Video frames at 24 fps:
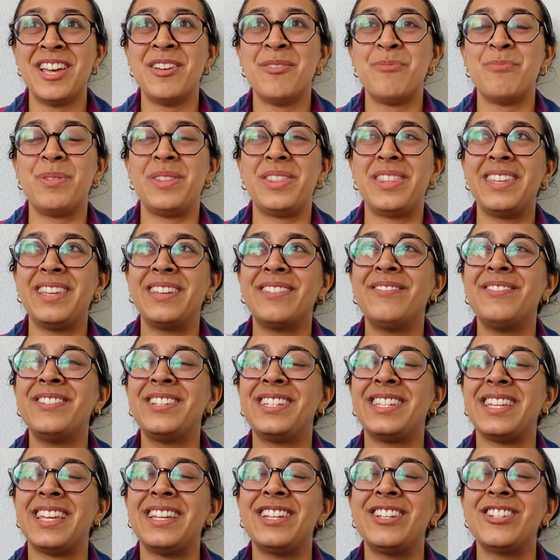But the
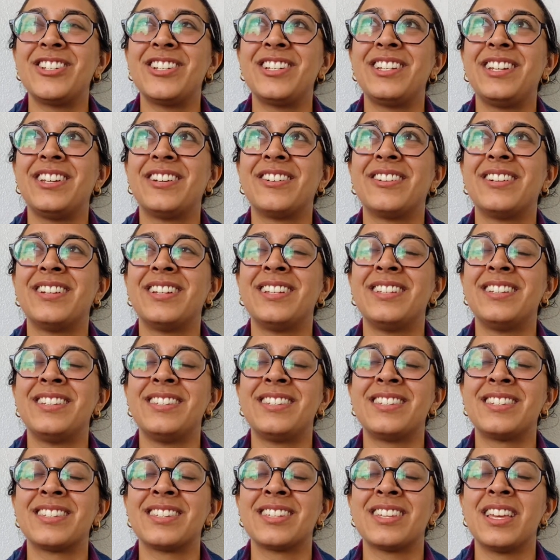invitation here
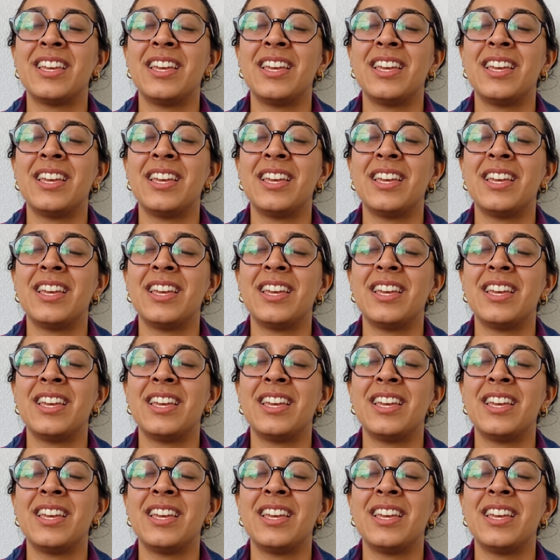is